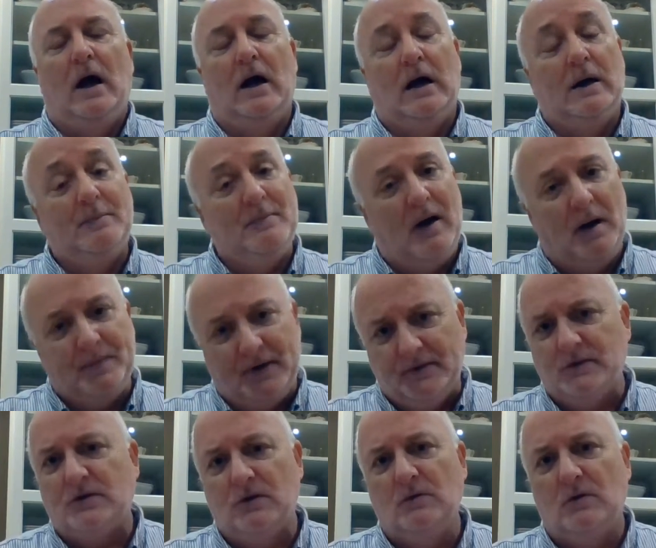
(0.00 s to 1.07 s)
I'm going
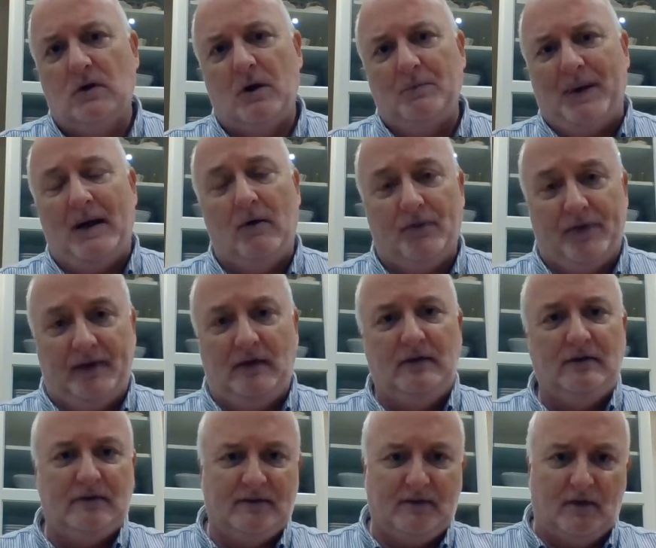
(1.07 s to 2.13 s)
to talk about
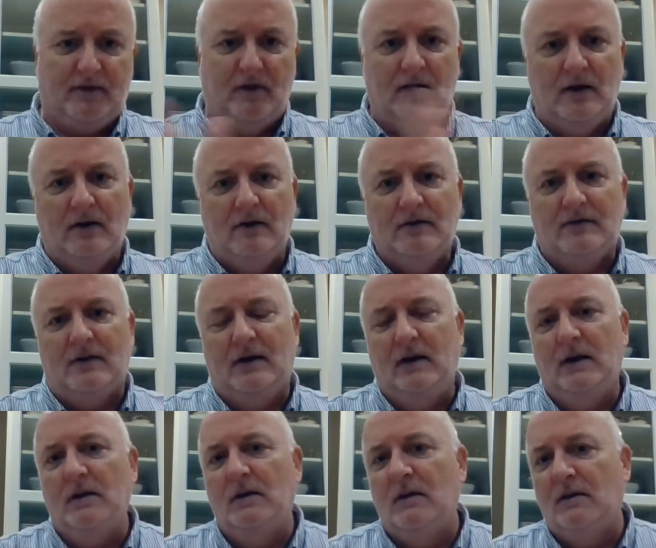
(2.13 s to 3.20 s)
these things
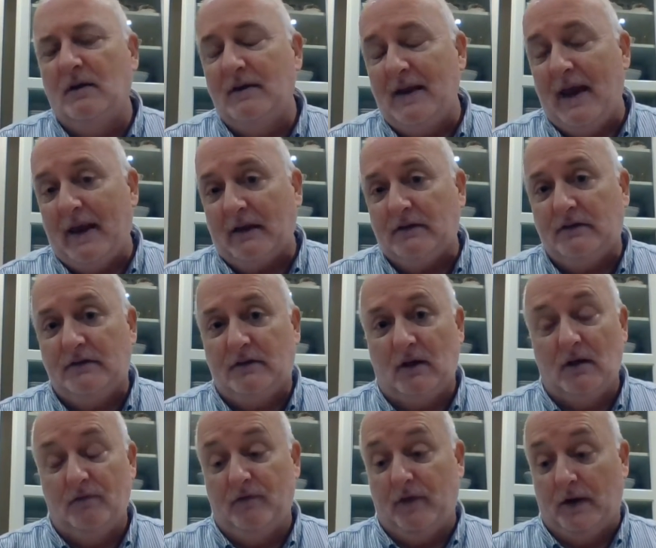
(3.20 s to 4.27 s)
in the next
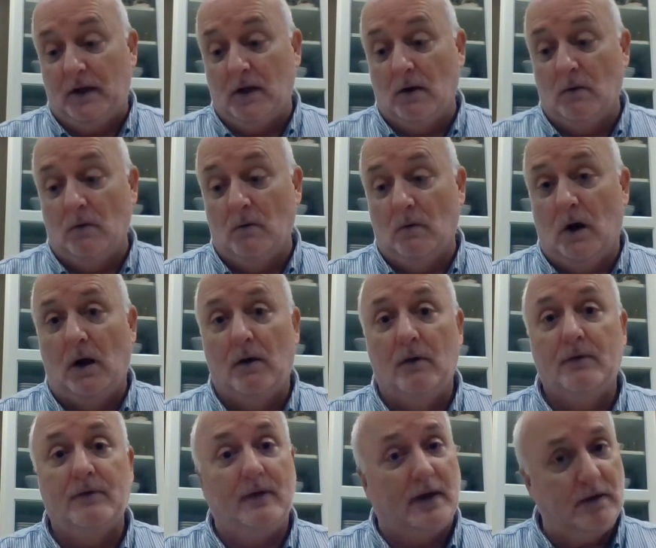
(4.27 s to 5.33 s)
video.
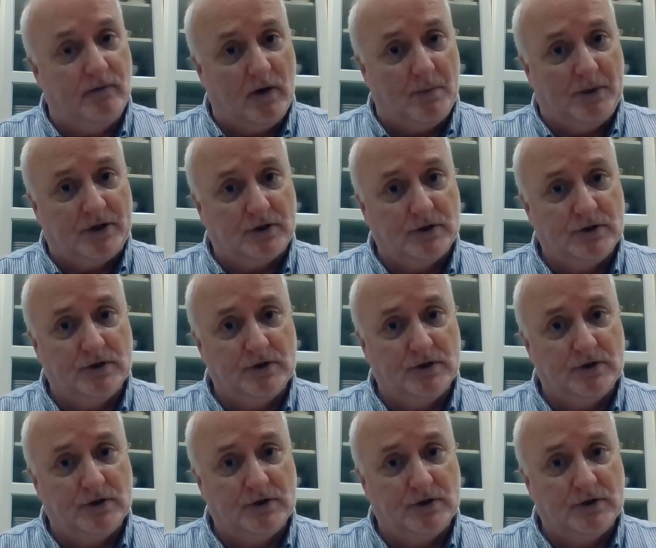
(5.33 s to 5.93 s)
Thank you very much.